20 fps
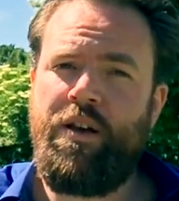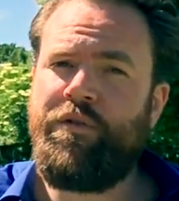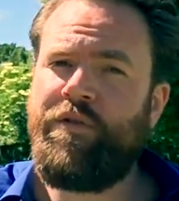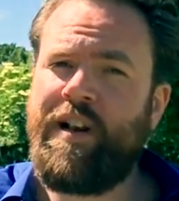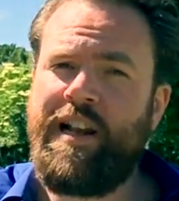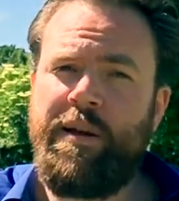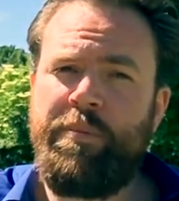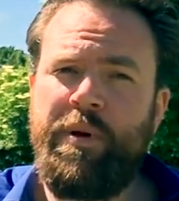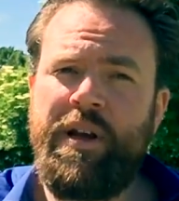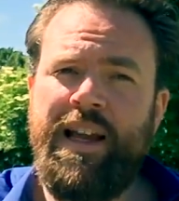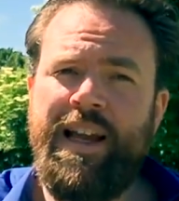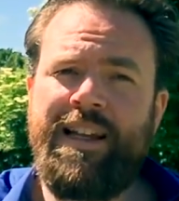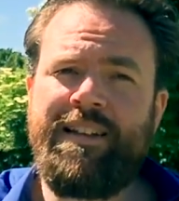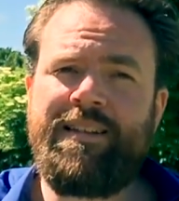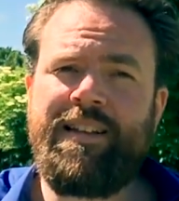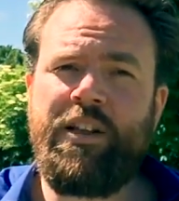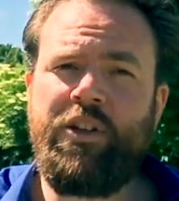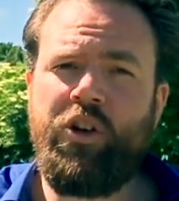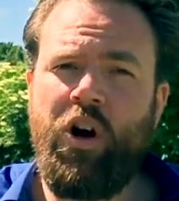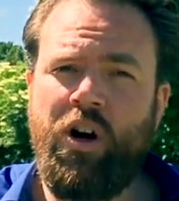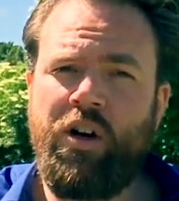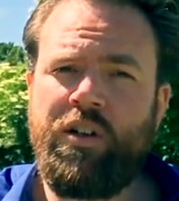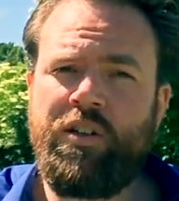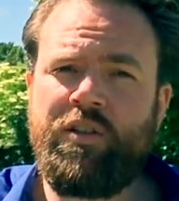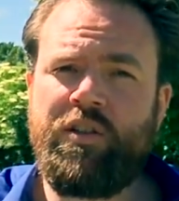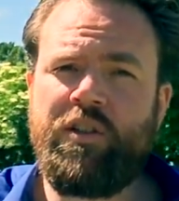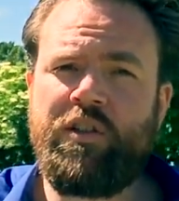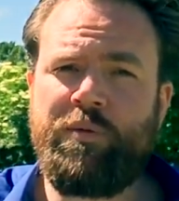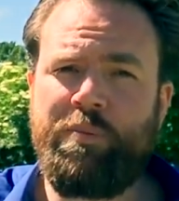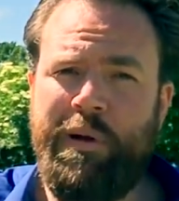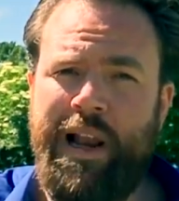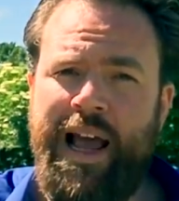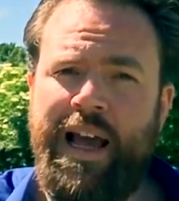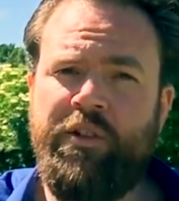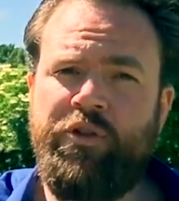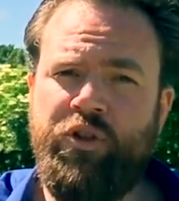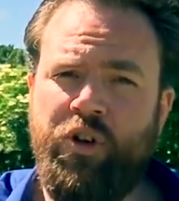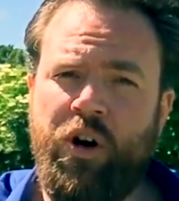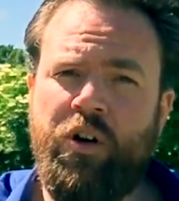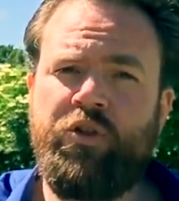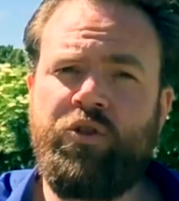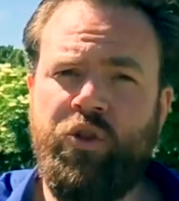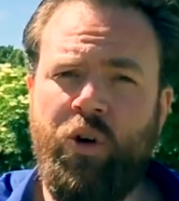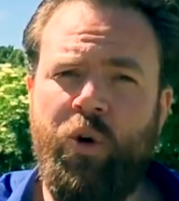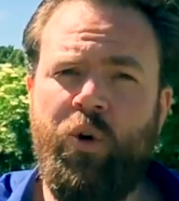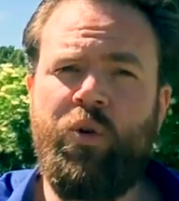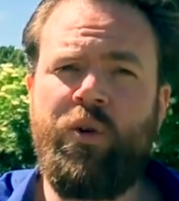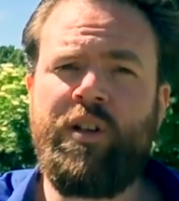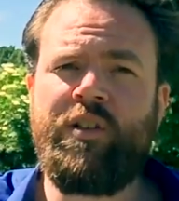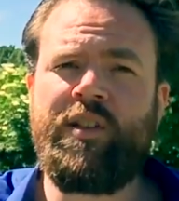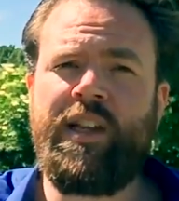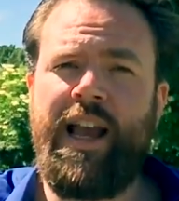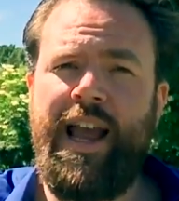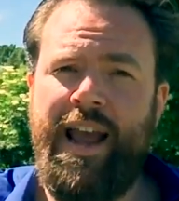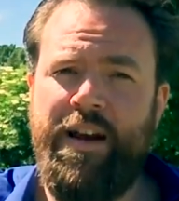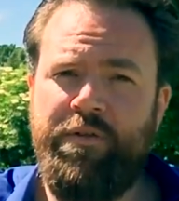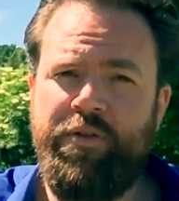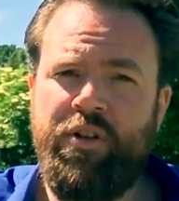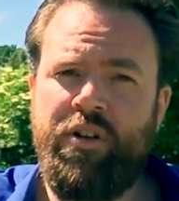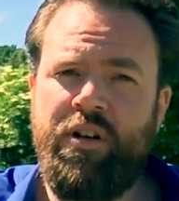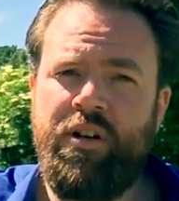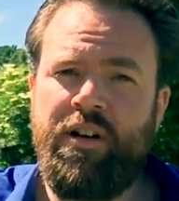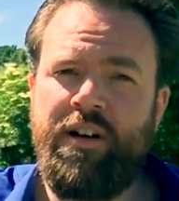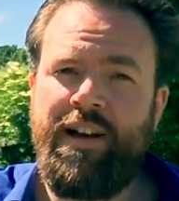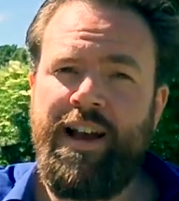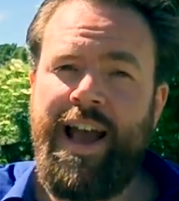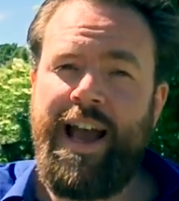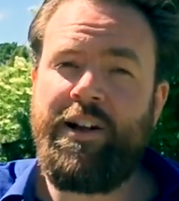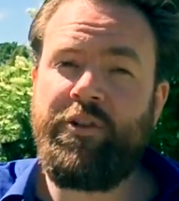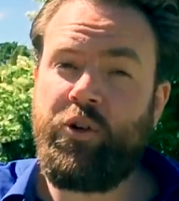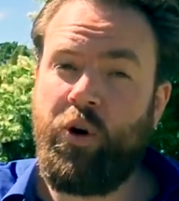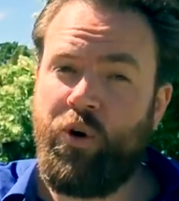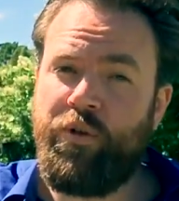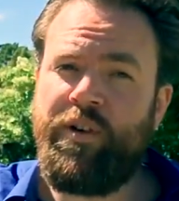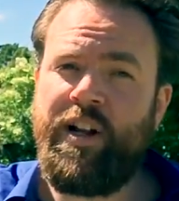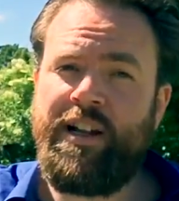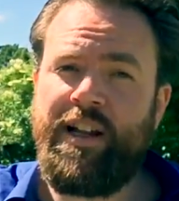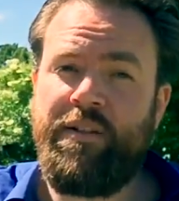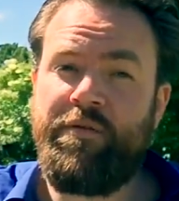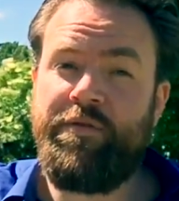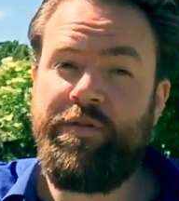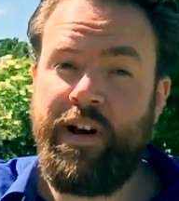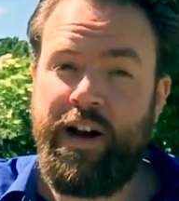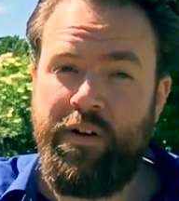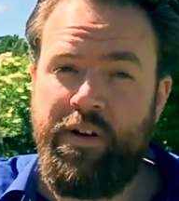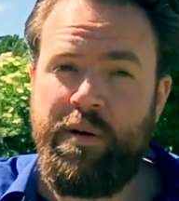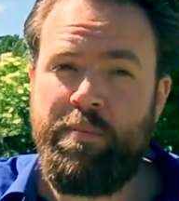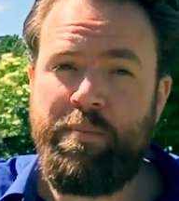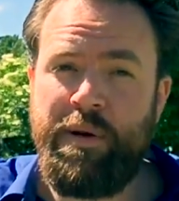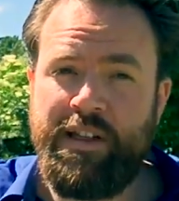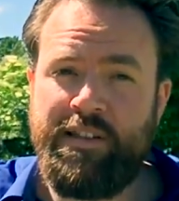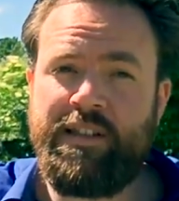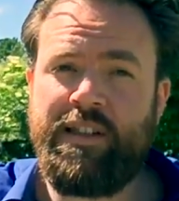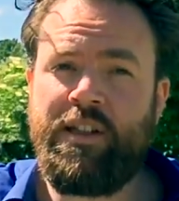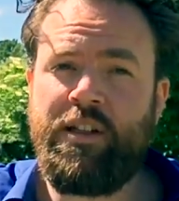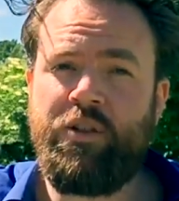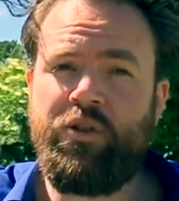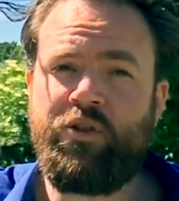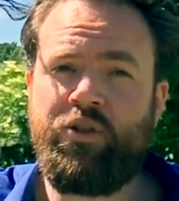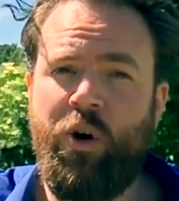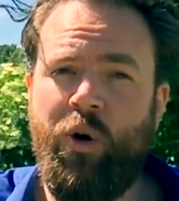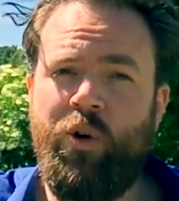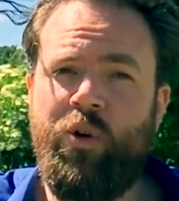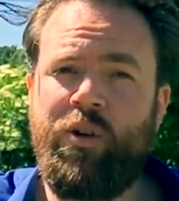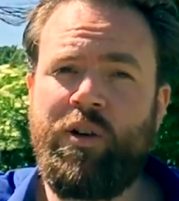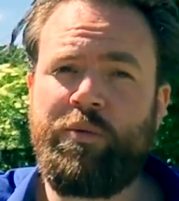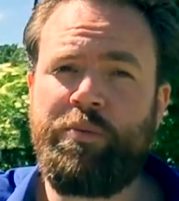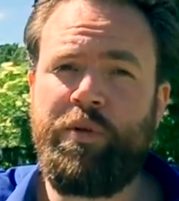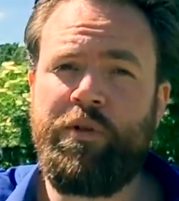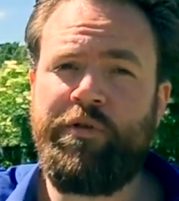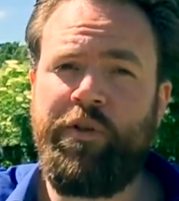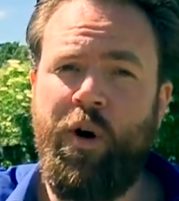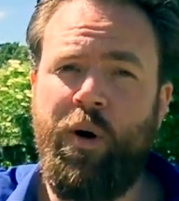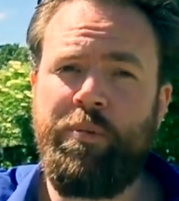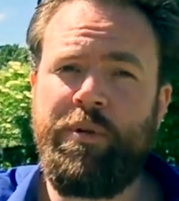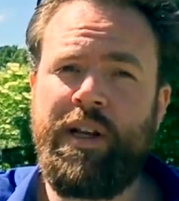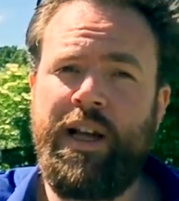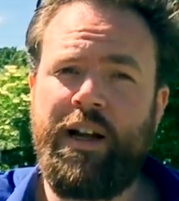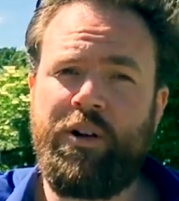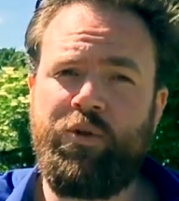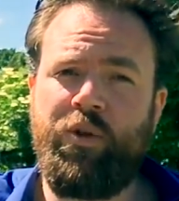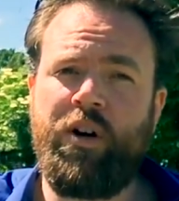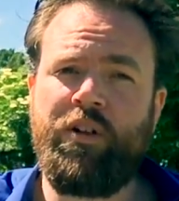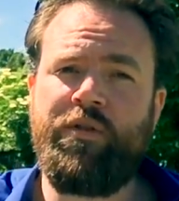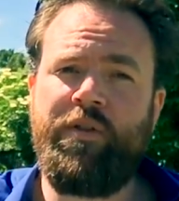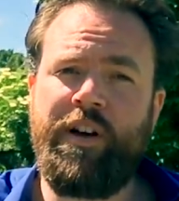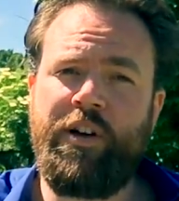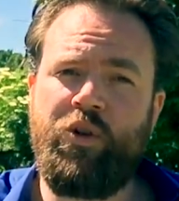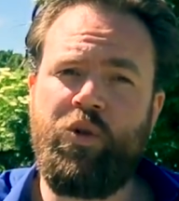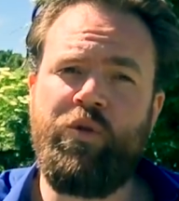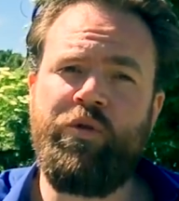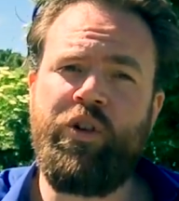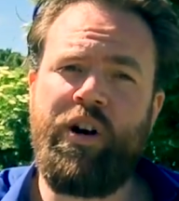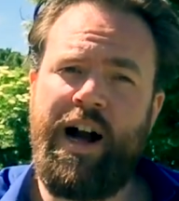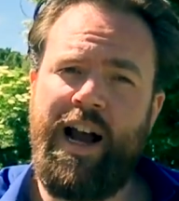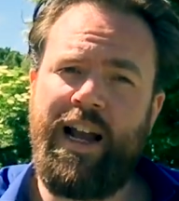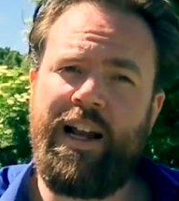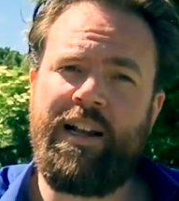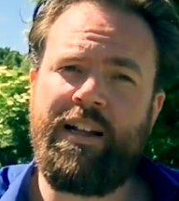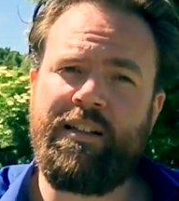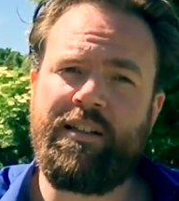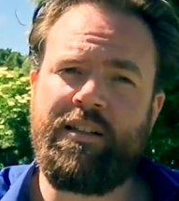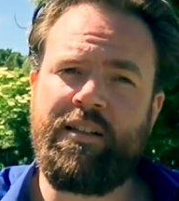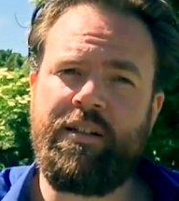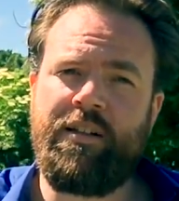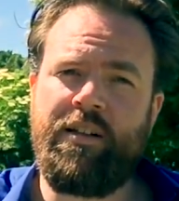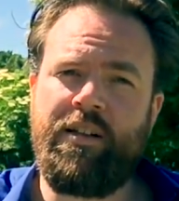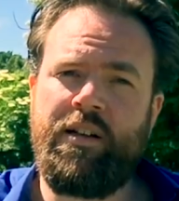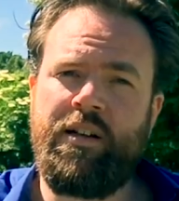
Felipe is the youngest Splash Young soloist ever and is already a very busy soloist performing across Vancouver Island.